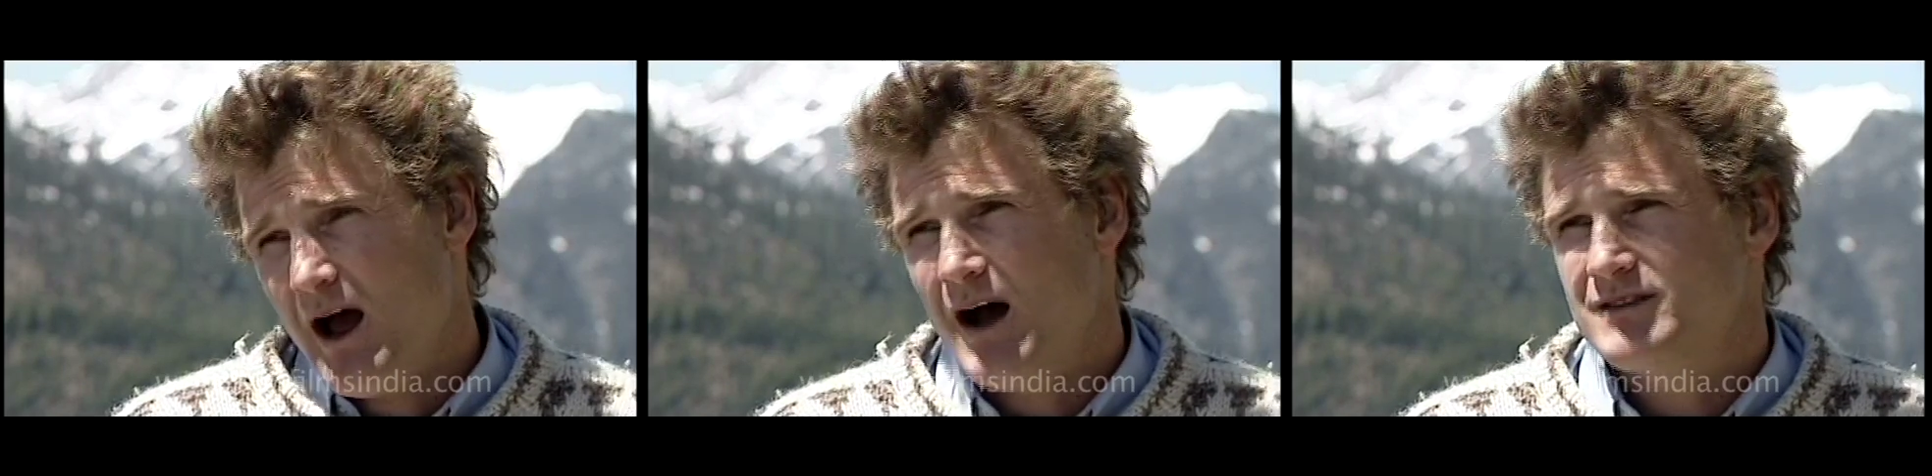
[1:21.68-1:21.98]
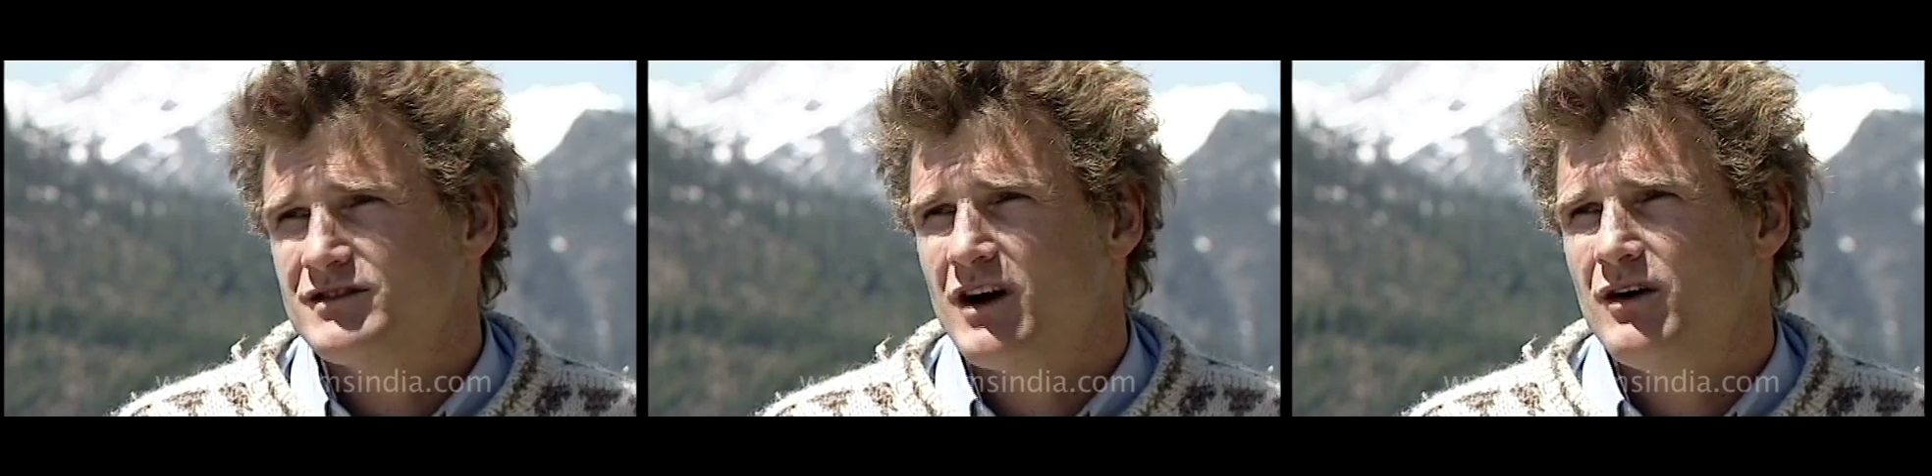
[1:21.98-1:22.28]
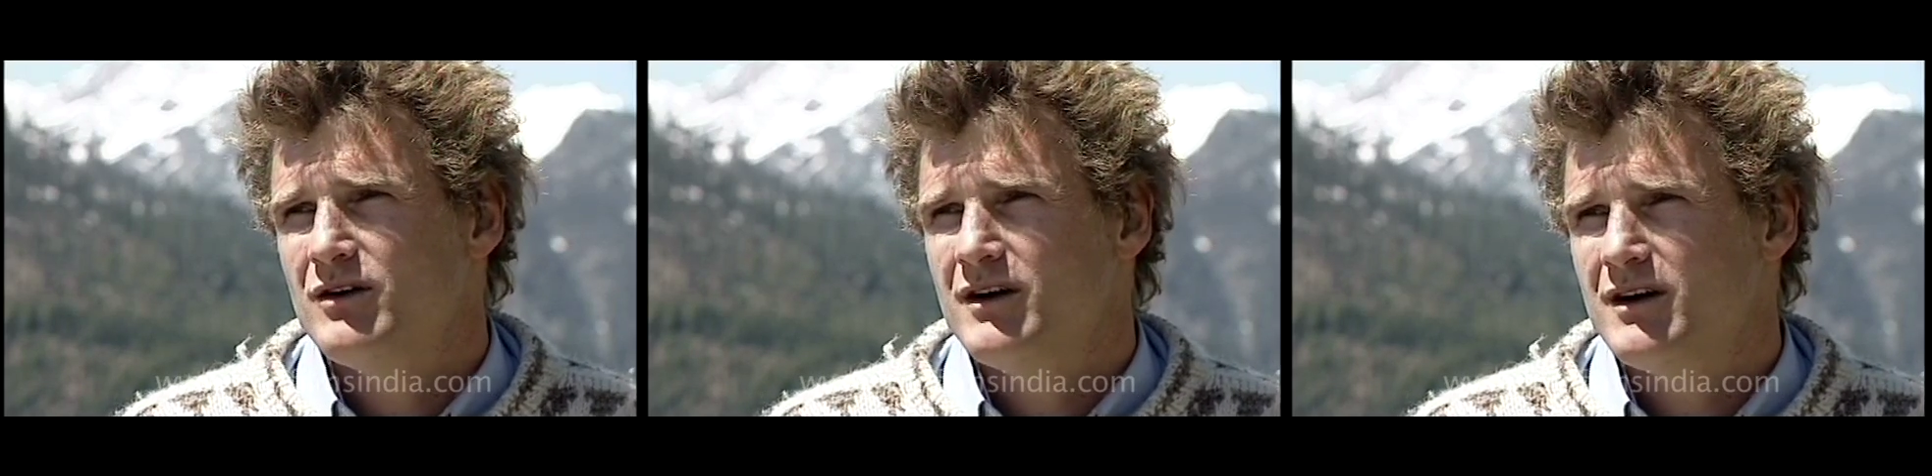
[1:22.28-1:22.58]
and
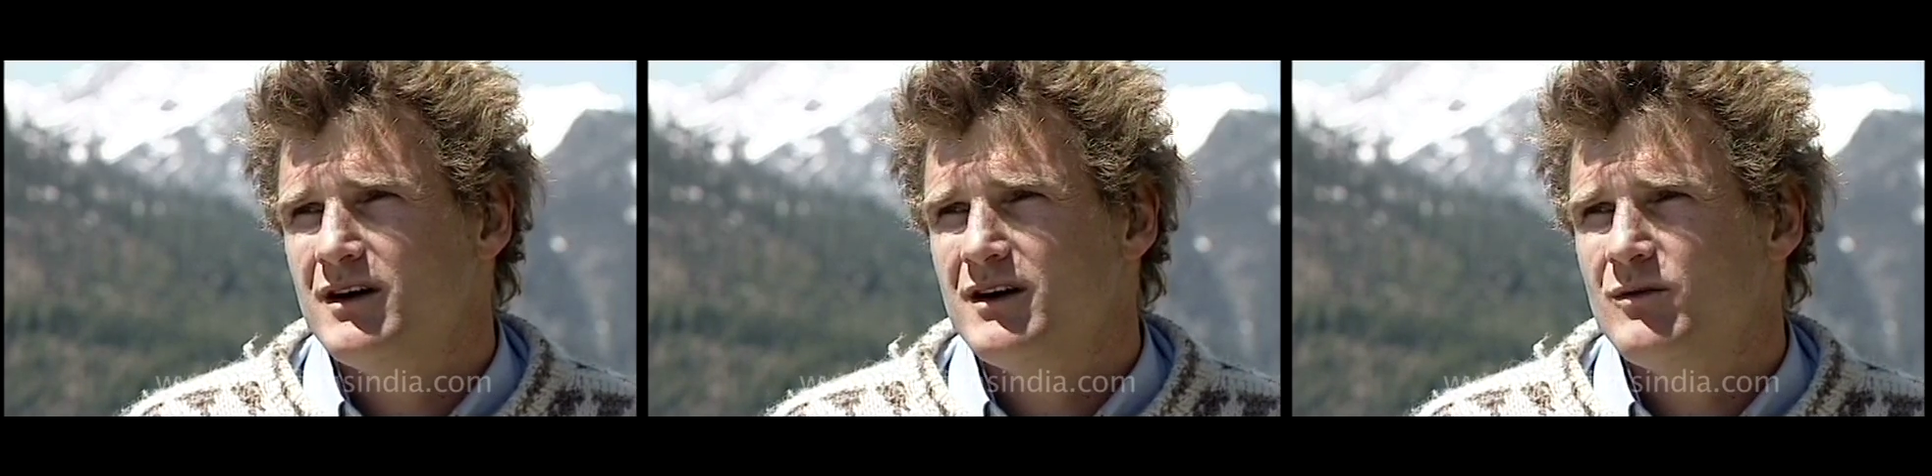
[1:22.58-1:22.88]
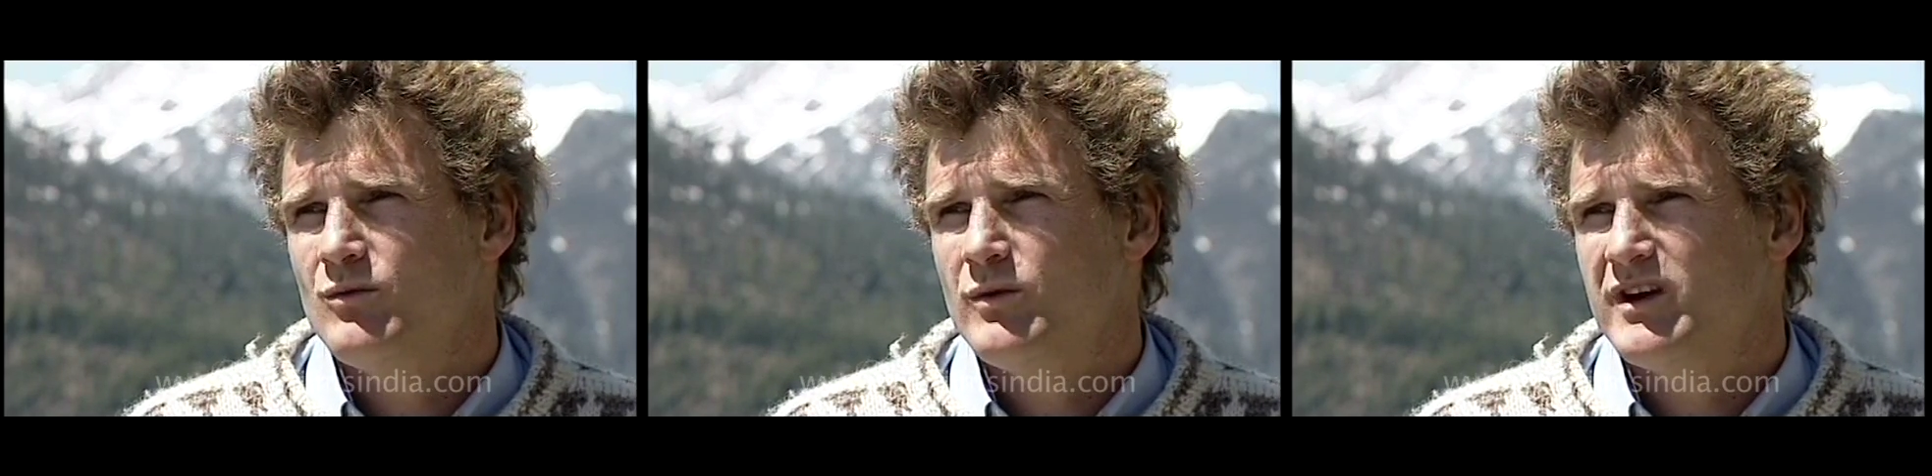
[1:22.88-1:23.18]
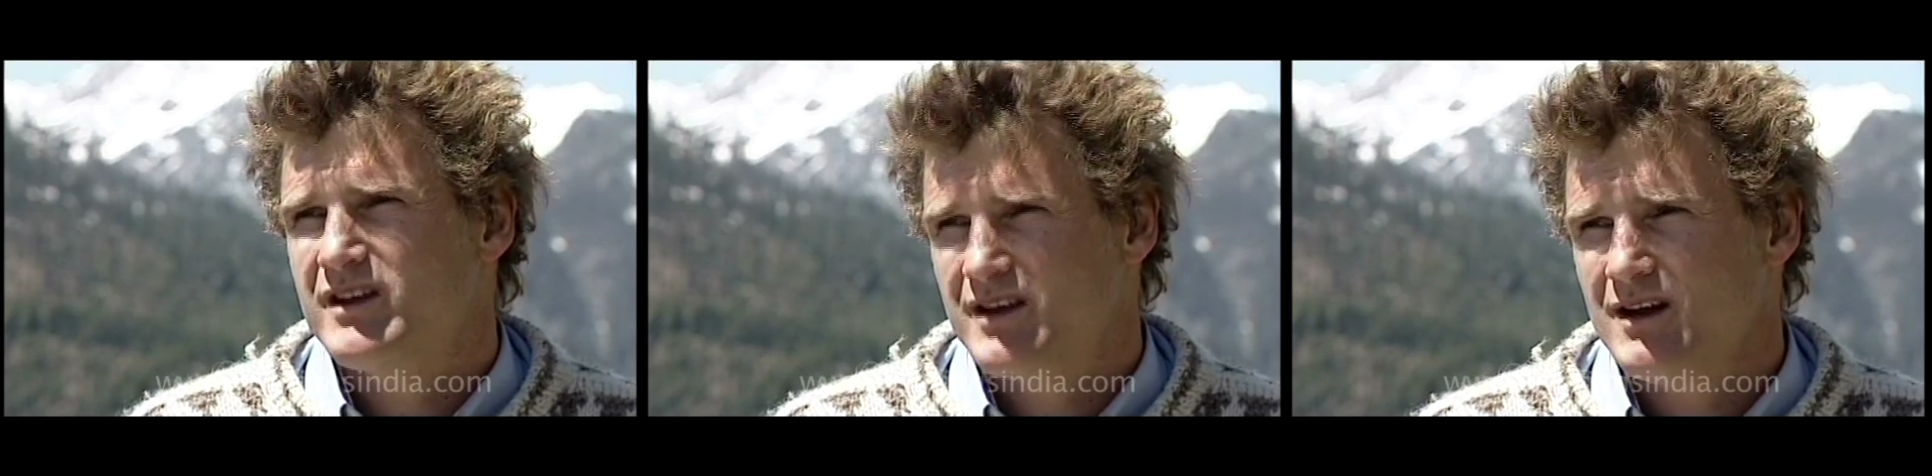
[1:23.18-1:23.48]
so
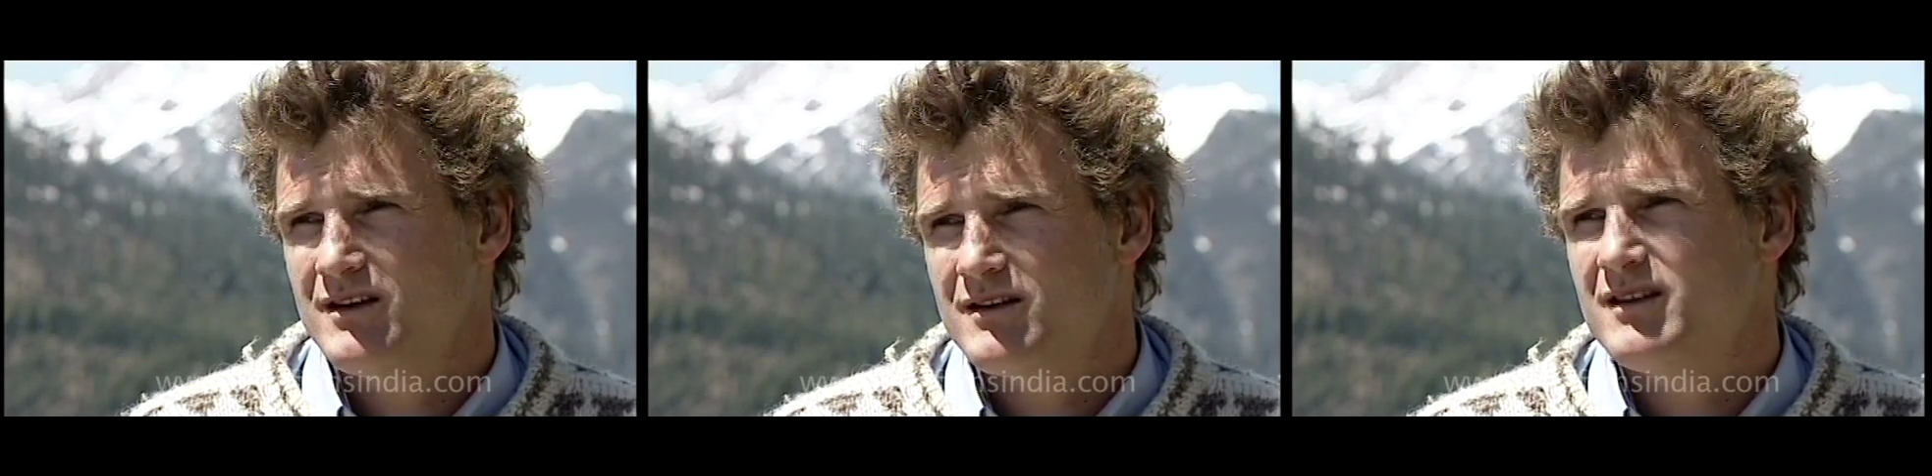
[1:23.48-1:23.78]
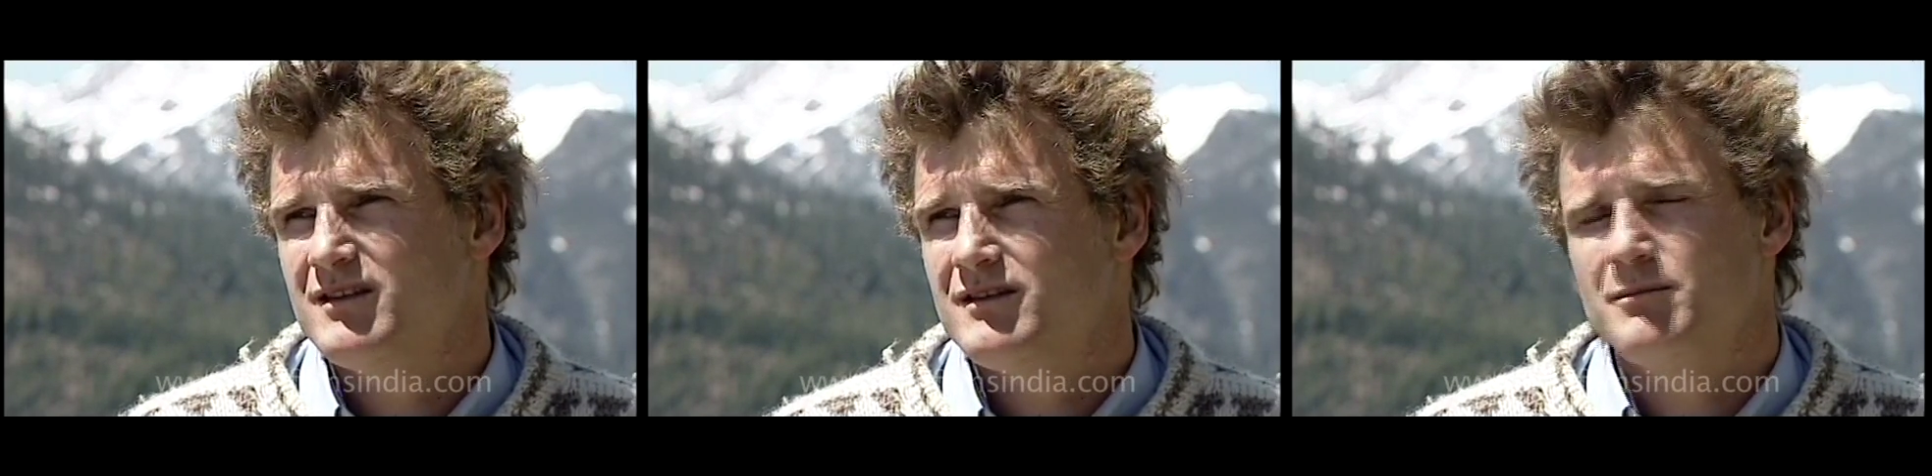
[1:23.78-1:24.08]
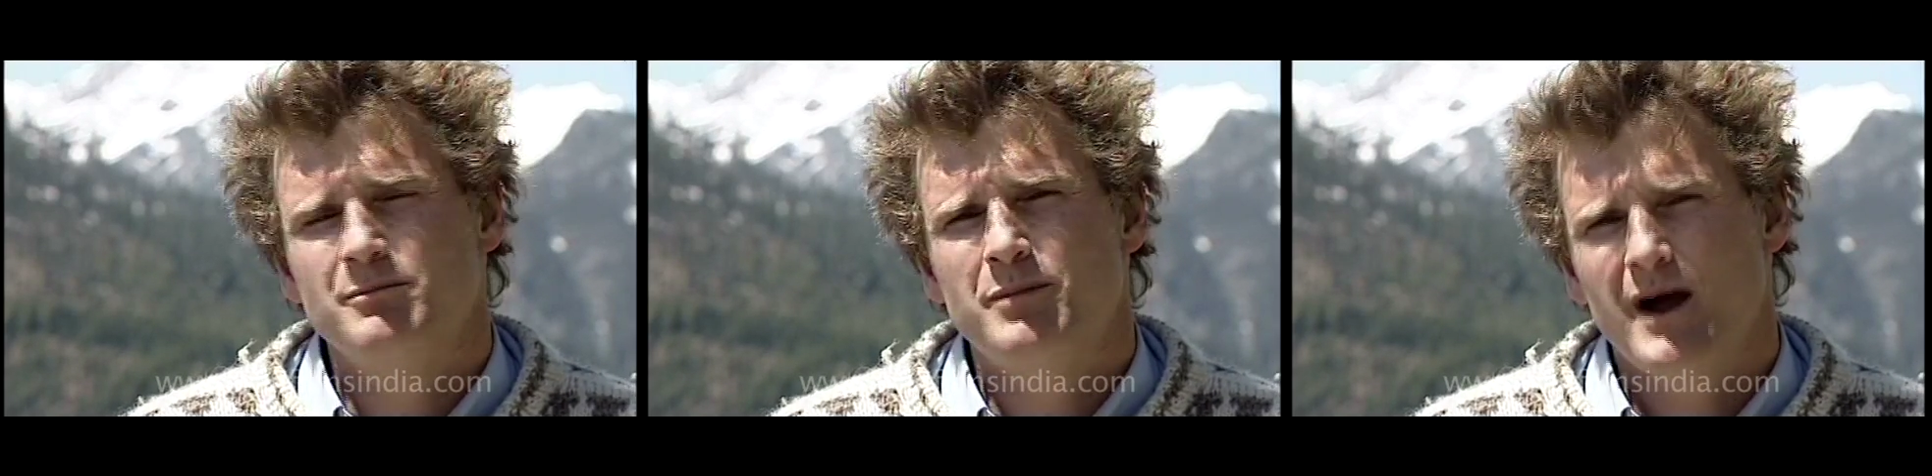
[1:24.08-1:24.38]
we think that this is
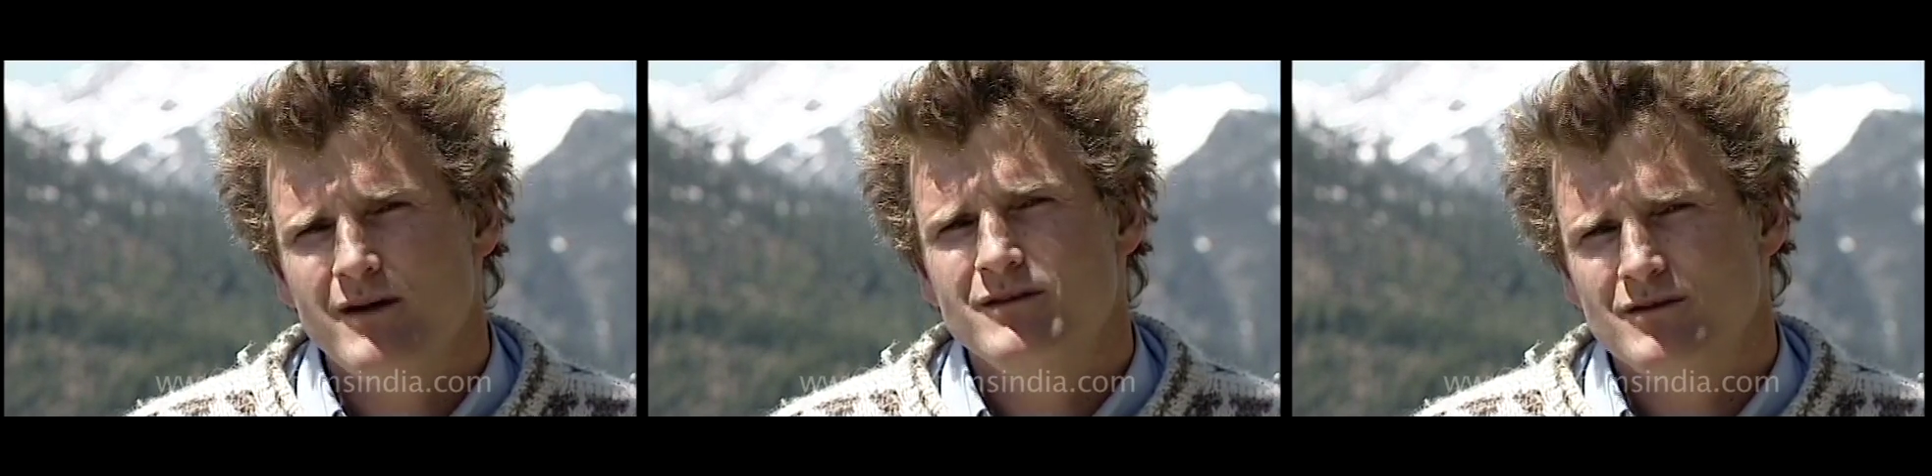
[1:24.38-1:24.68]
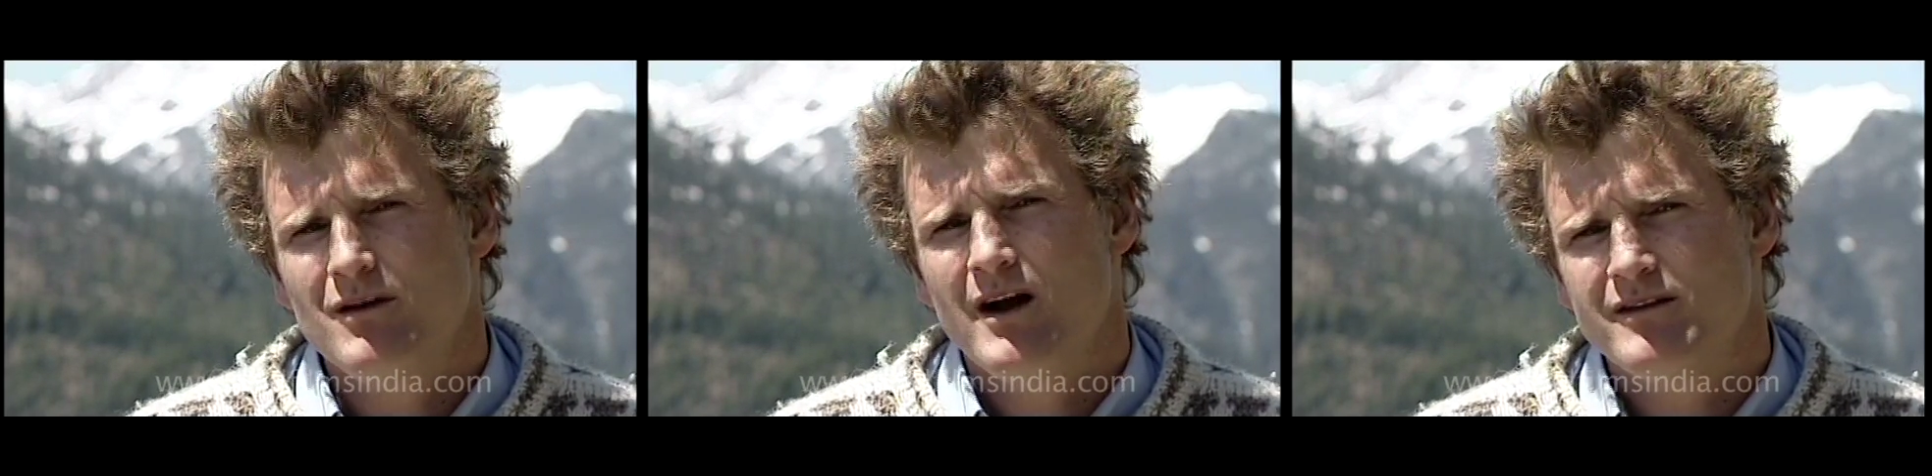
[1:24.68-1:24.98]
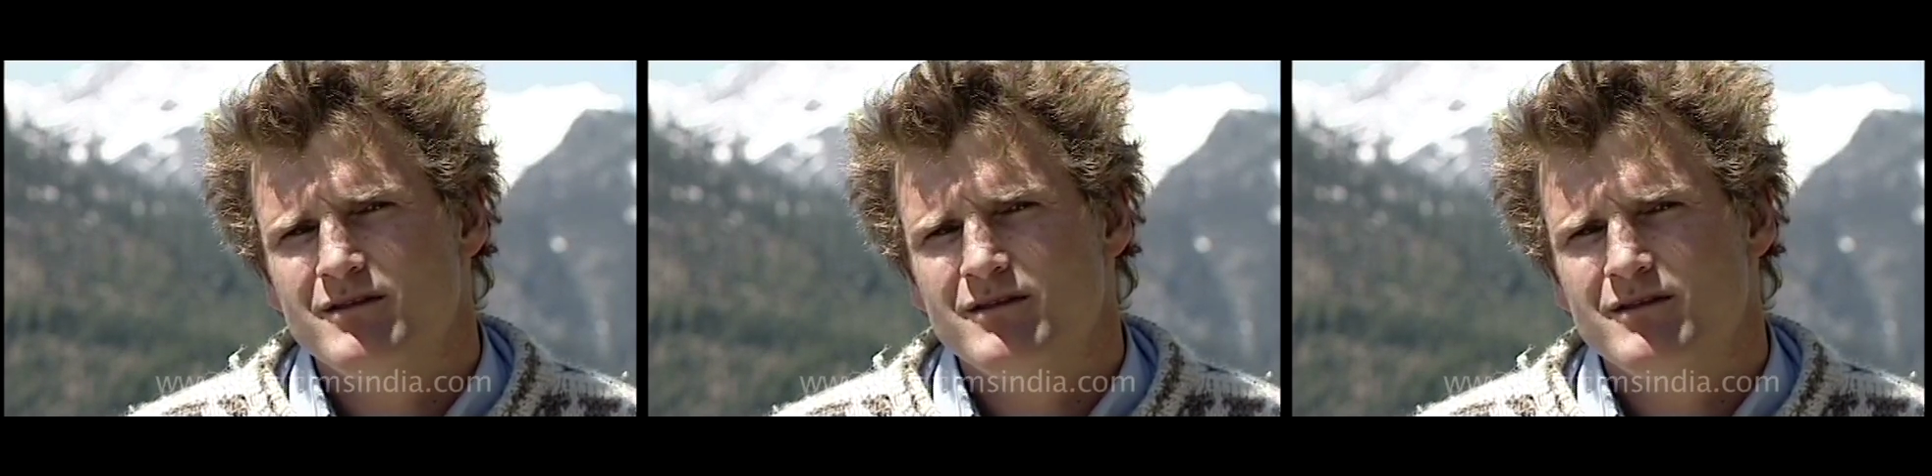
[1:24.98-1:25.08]
about the right